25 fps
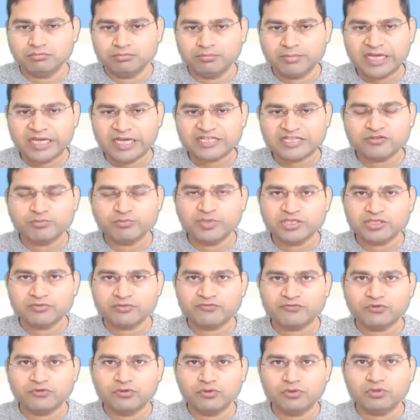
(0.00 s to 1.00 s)
massive piece
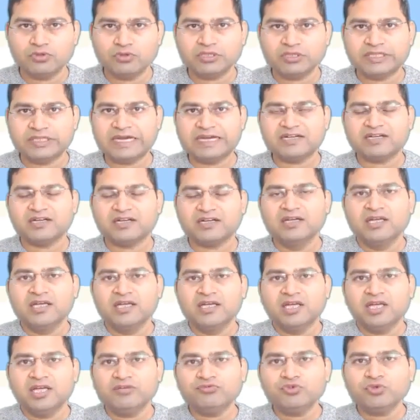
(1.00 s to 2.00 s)
of code that
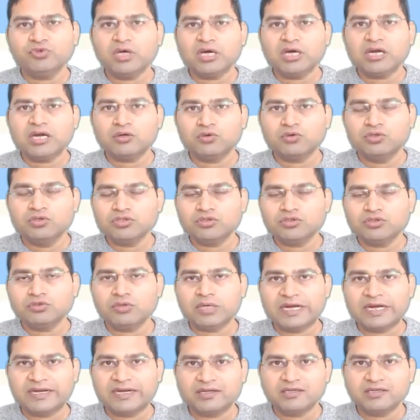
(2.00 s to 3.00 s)
if you are going
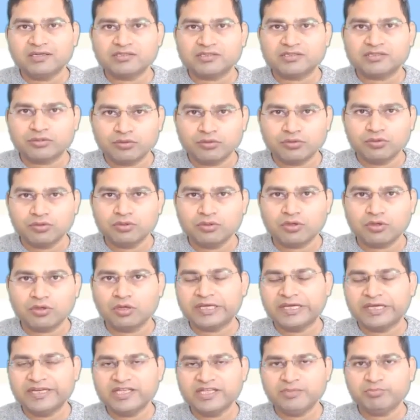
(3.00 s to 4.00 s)
to handle scroll
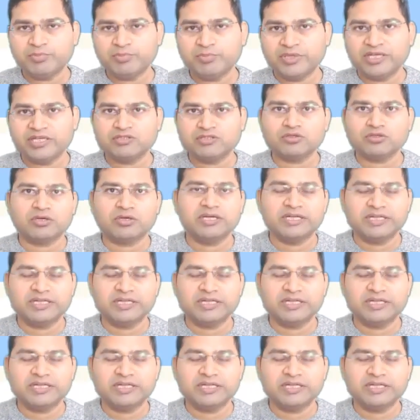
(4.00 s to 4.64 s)
on any page or